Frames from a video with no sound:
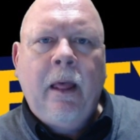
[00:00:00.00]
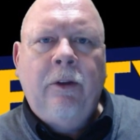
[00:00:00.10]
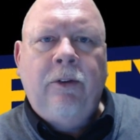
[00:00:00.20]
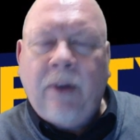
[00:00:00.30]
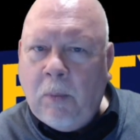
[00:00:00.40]

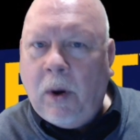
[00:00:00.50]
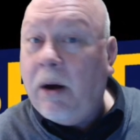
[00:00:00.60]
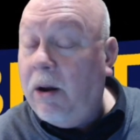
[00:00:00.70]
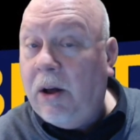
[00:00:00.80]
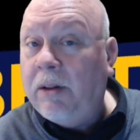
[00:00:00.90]
Somewhere
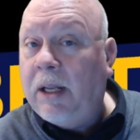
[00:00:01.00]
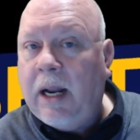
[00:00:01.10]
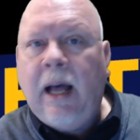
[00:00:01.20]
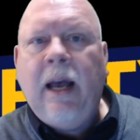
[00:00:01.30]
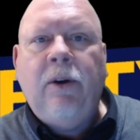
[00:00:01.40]
along the
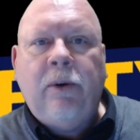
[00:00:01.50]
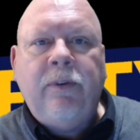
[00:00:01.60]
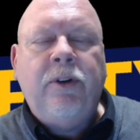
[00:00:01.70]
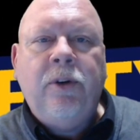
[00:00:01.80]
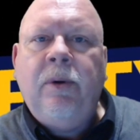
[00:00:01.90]
line,
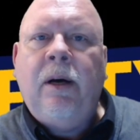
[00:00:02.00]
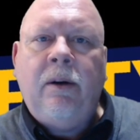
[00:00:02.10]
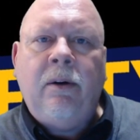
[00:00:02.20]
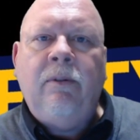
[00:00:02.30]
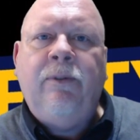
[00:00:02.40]
over
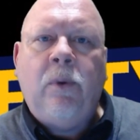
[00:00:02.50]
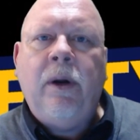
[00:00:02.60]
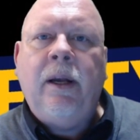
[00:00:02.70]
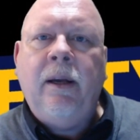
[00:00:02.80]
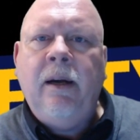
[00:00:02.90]

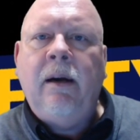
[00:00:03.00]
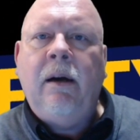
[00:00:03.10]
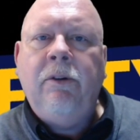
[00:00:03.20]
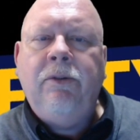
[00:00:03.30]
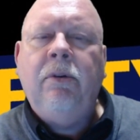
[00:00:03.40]
240 years,